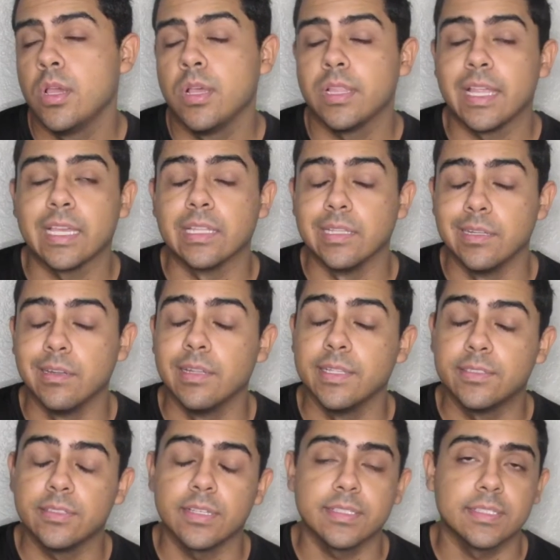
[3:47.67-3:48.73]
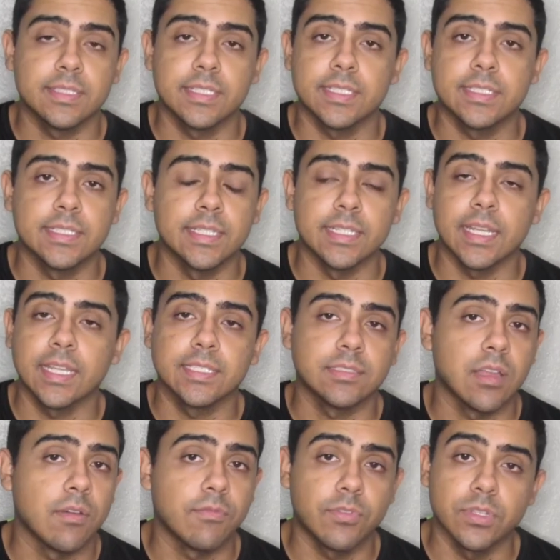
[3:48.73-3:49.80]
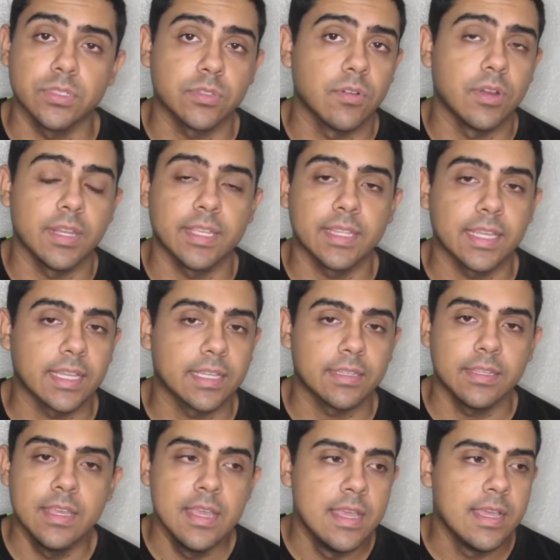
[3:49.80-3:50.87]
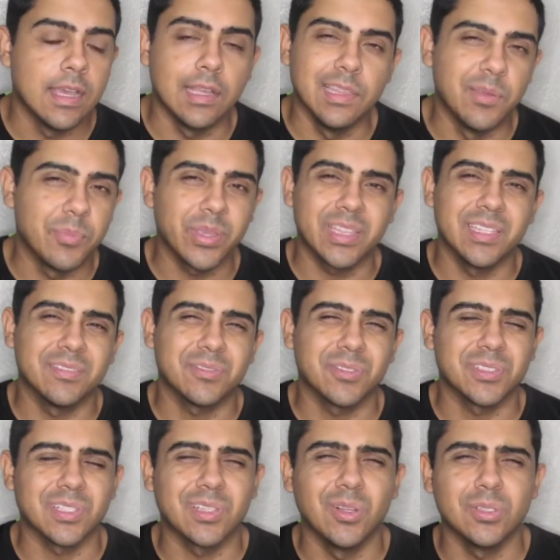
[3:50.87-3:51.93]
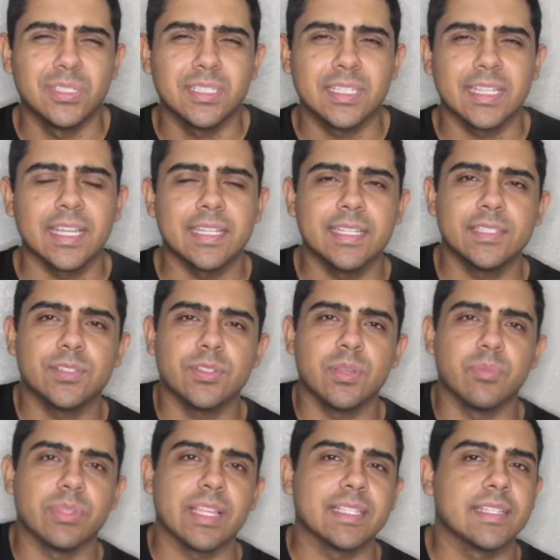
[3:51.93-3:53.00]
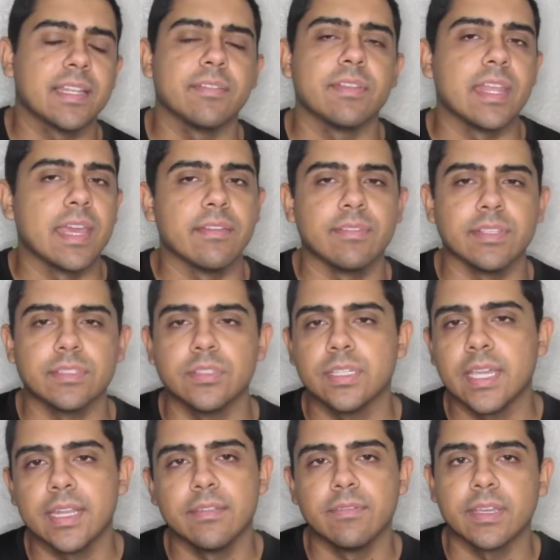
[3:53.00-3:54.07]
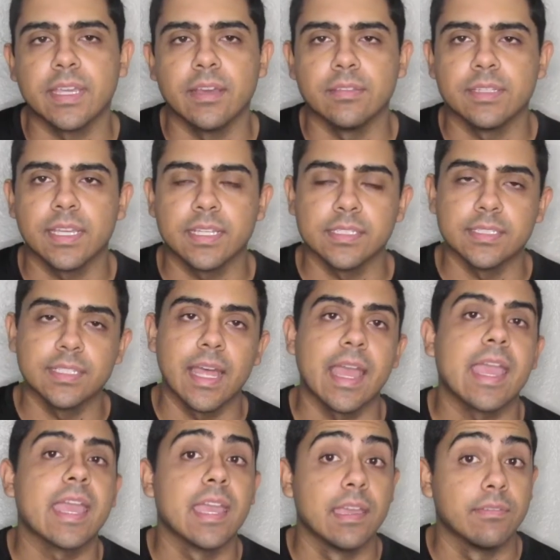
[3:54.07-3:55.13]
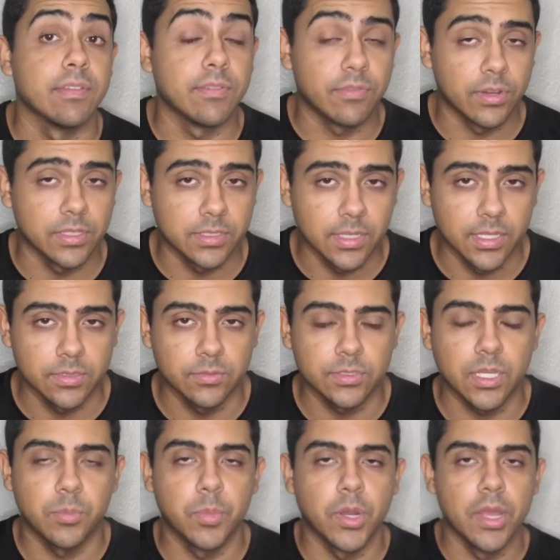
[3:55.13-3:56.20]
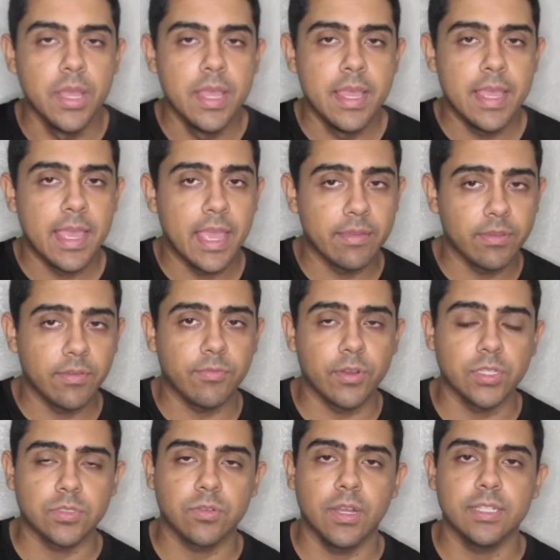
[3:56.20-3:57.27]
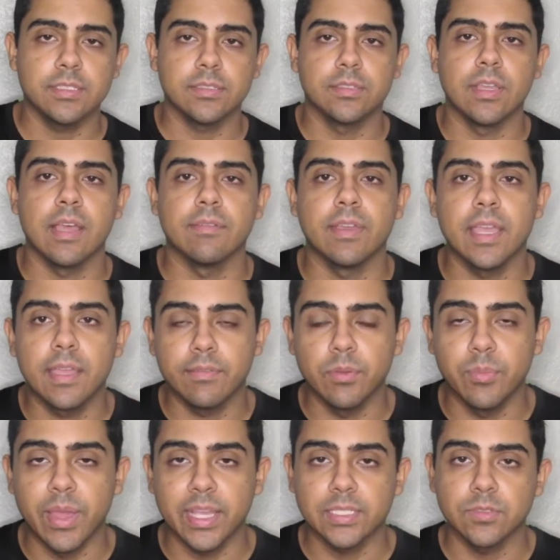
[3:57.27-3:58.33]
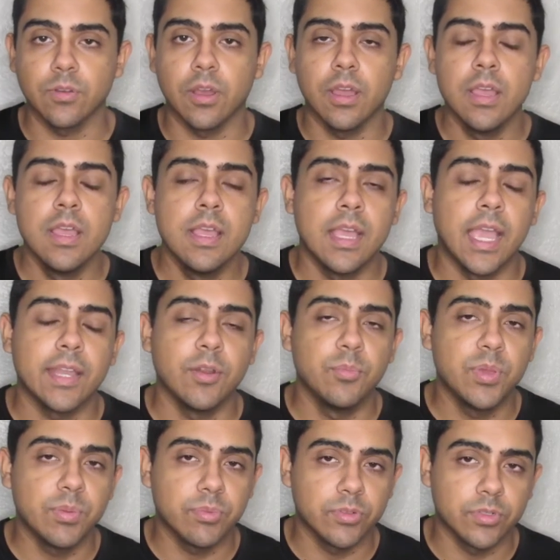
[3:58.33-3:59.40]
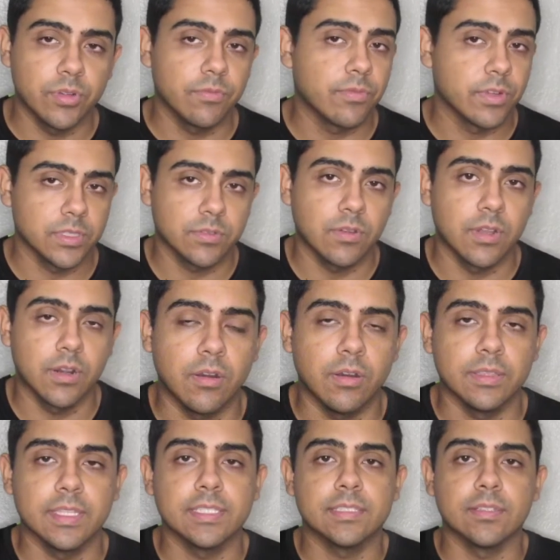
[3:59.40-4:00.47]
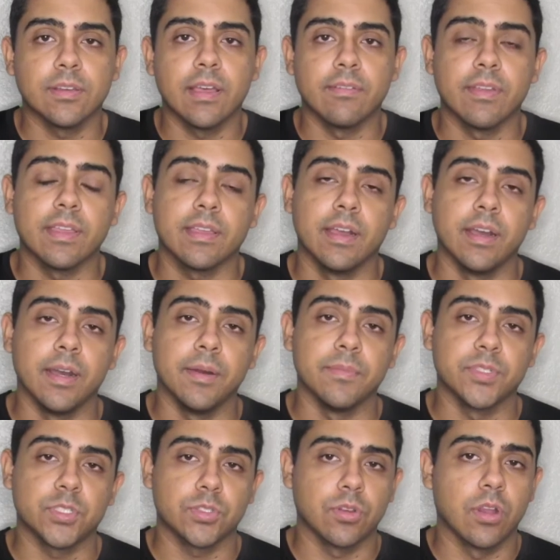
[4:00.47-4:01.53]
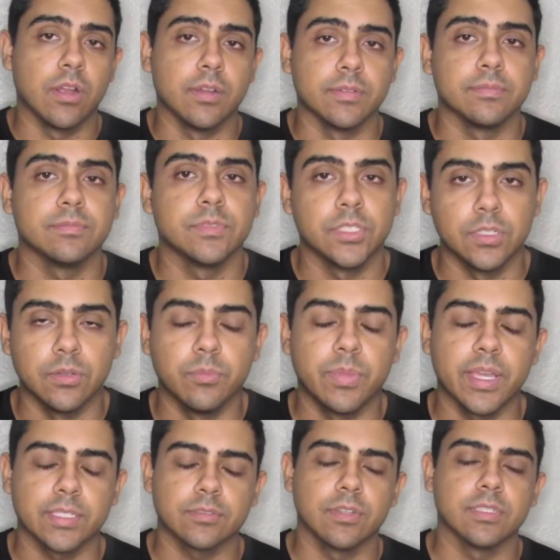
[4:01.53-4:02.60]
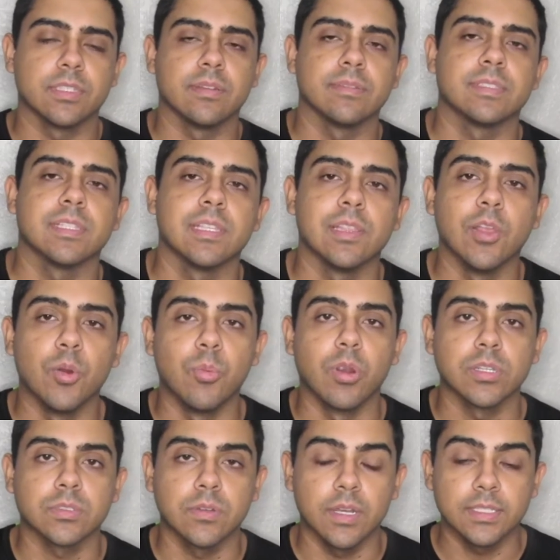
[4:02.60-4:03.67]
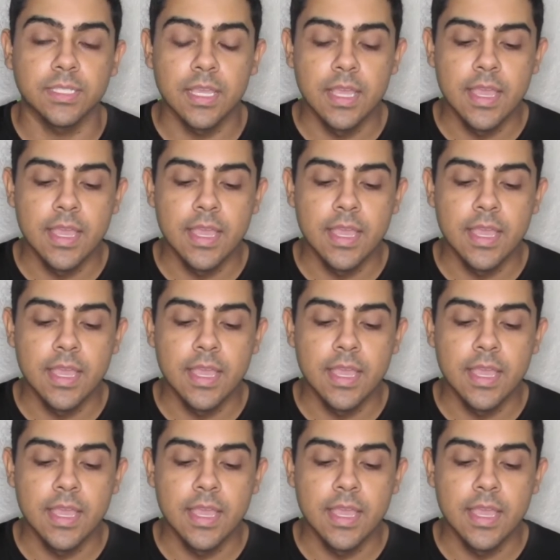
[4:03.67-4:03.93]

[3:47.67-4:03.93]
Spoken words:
like, literally 2016. I stopped front squatting. Like, Olympic lifts was the closest thing I did to it, but that's not even heavy, so you can't even count that, because it's not heavy front squats. We're talking about heavy front squats to have a heavy back squat. I know people who don't front squat and they still have strong, back squats, obviously, low bar squats.